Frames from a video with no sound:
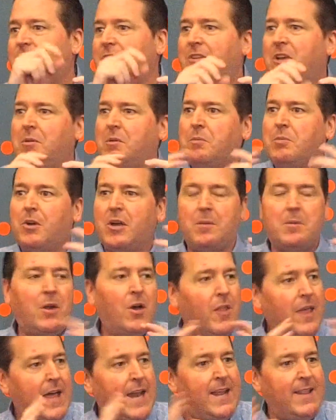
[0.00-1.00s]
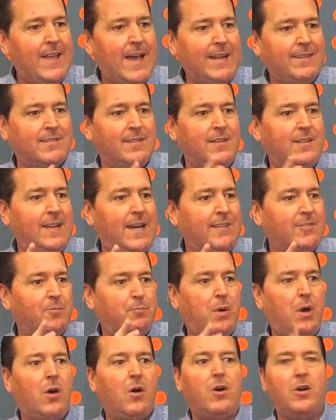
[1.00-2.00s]
development program and all that. That's
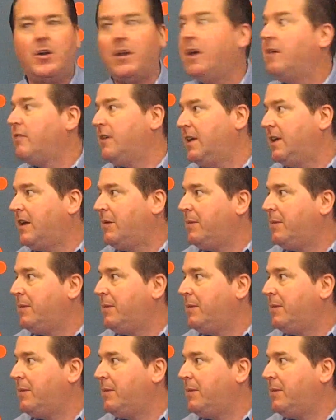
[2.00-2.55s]
part of it.